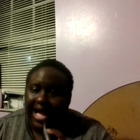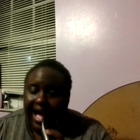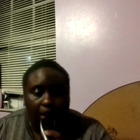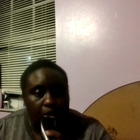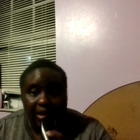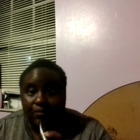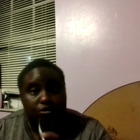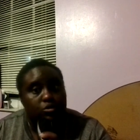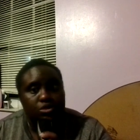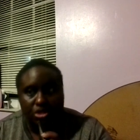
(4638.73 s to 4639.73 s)
I don't give
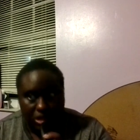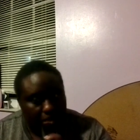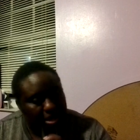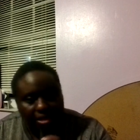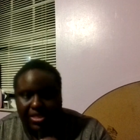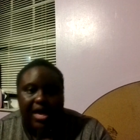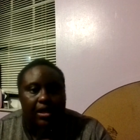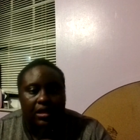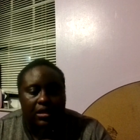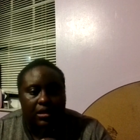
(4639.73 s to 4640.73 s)
two shit about
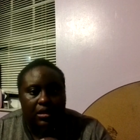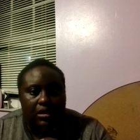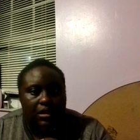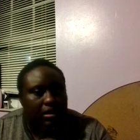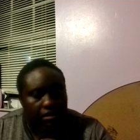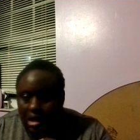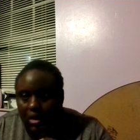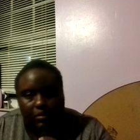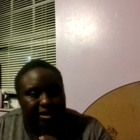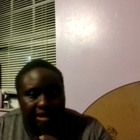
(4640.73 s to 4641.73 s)
that.
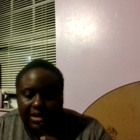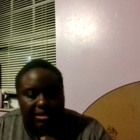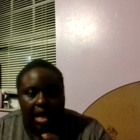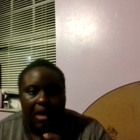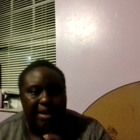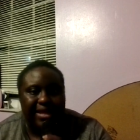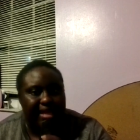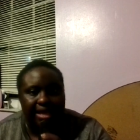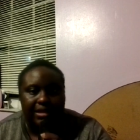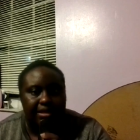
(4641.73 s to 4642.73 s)
No, because um, at
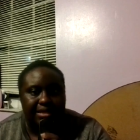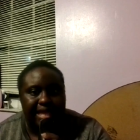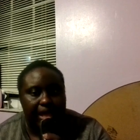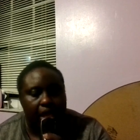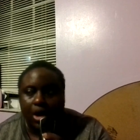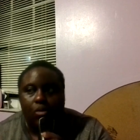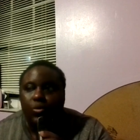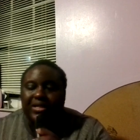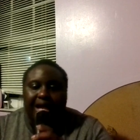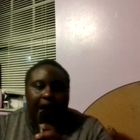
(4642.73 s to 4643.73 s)
the end of the day,
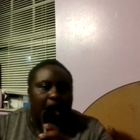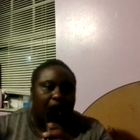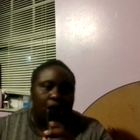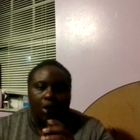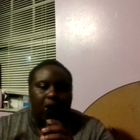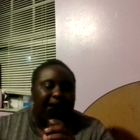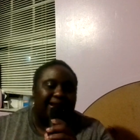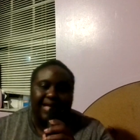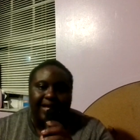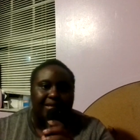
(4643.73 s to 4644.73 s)
we're not. Uh, at
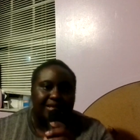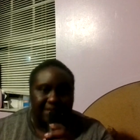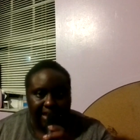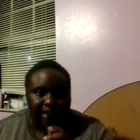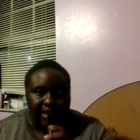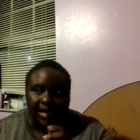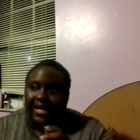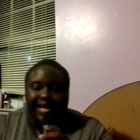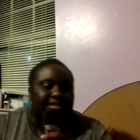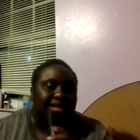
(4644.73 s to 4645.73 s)
the end of the day,
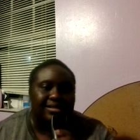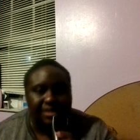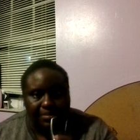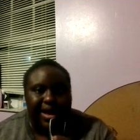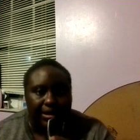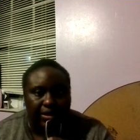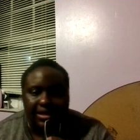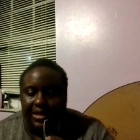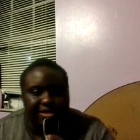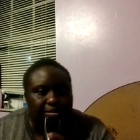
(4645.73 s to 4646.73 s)
it doesn't matter.
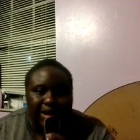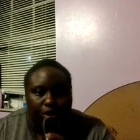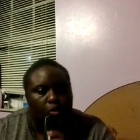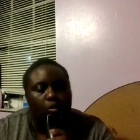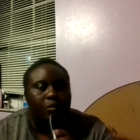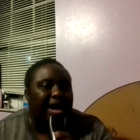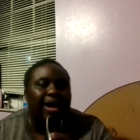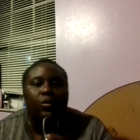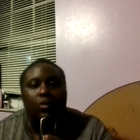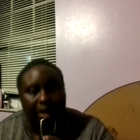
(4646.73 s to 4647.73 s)
It doesn't matter who
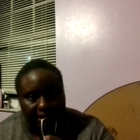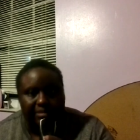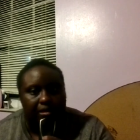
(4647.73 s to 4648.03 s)
buy what.